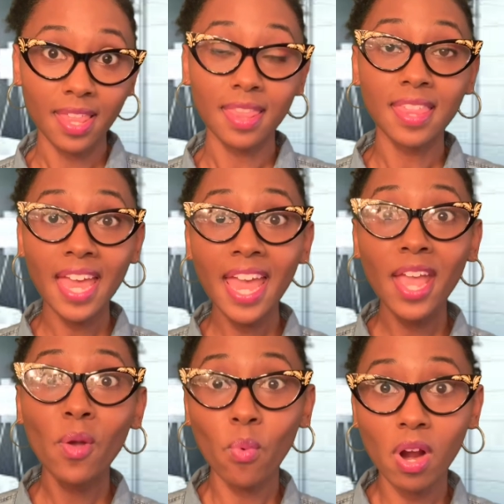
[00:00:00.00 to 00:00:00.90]

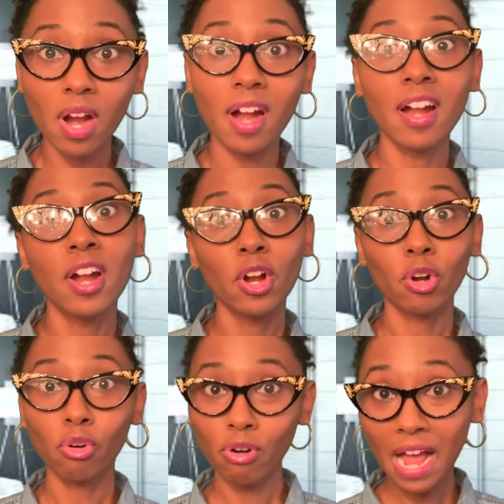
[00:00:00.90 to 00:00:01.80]
They were
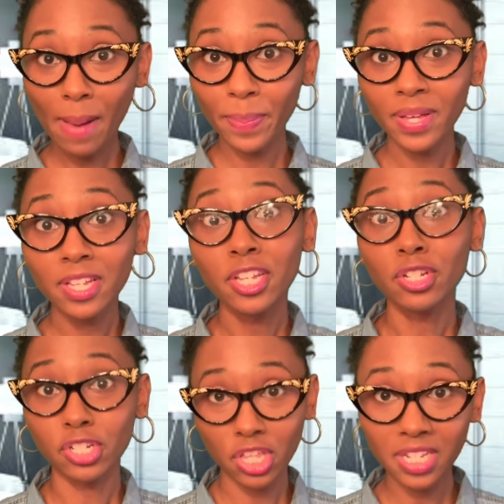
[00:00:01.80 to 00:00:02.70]
crop
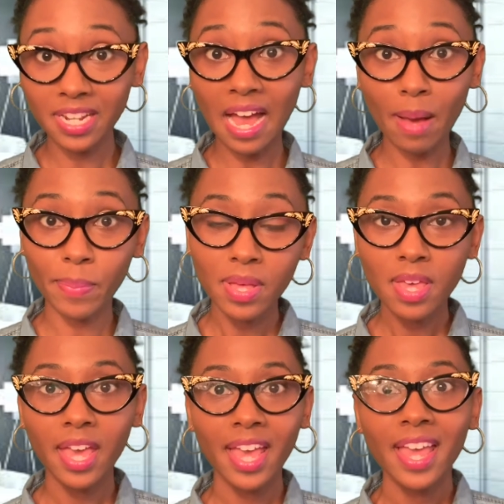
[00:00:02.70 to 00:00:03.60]
to the top.
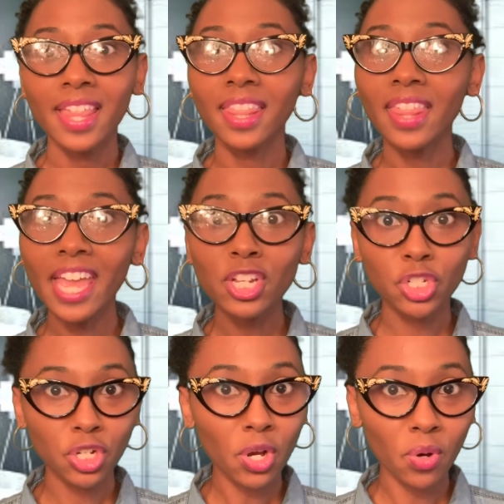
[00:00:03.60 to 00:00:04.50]
They
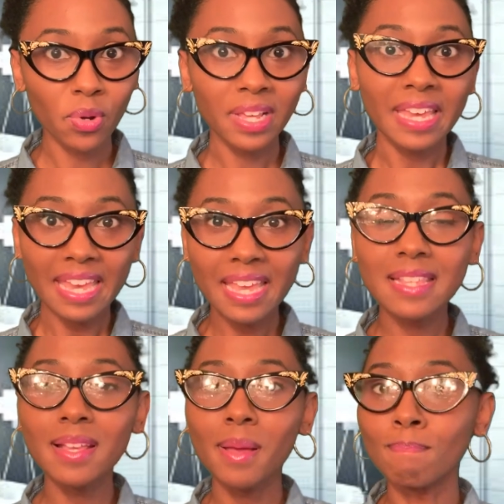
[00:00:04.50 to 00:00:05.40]
showed
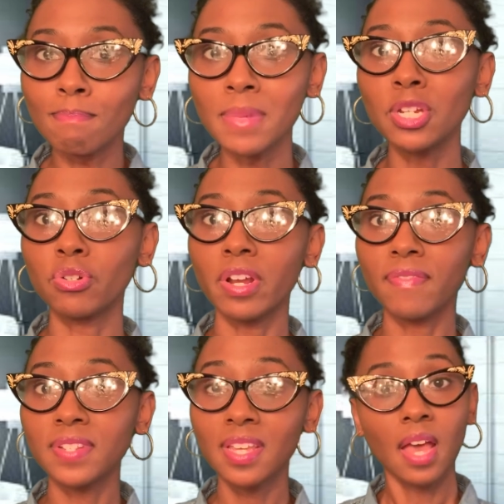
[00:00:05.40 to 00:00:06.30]
his
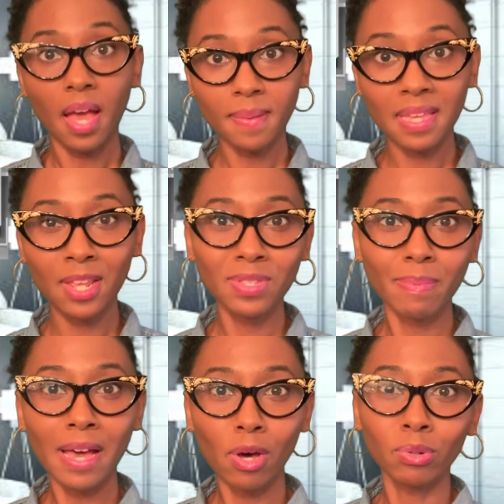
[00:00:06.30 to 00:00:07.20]
midriff. I mean, it was
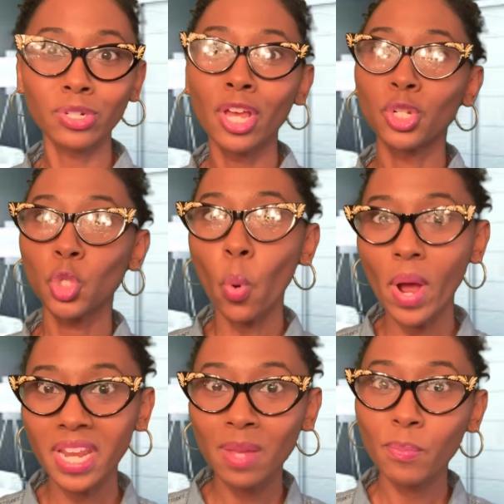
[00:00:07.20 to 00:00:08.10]
about
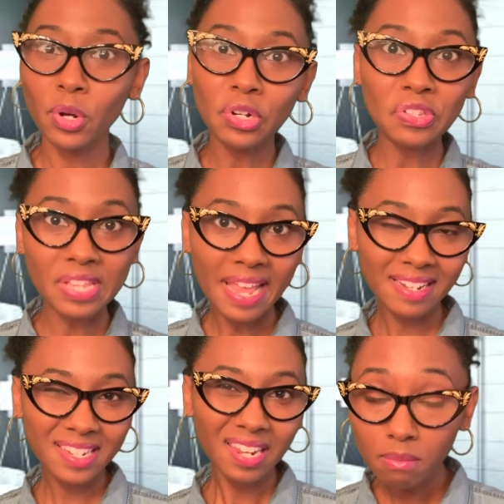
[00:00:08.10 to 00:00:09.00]

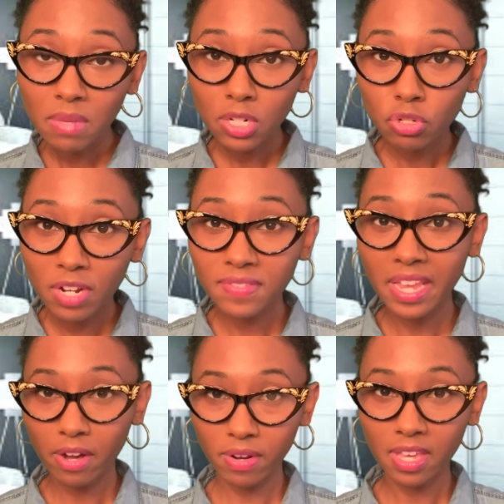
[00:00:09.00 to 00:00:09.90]
20% midriff
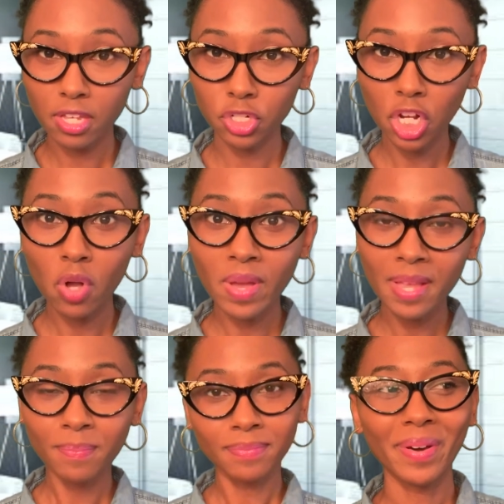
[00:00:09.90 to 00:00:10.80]
area
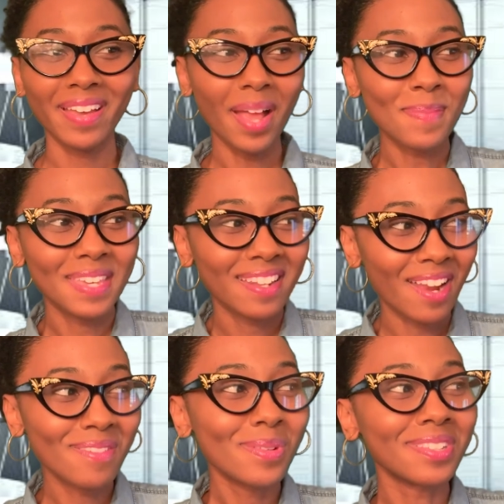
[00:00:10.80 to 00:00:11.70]
showing, but I mean,
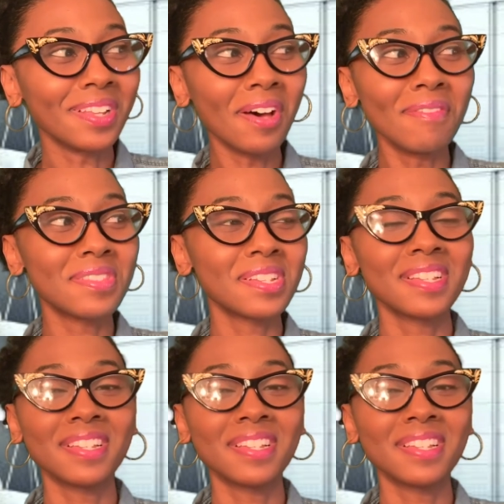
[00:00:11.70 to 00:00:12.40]
everyone loves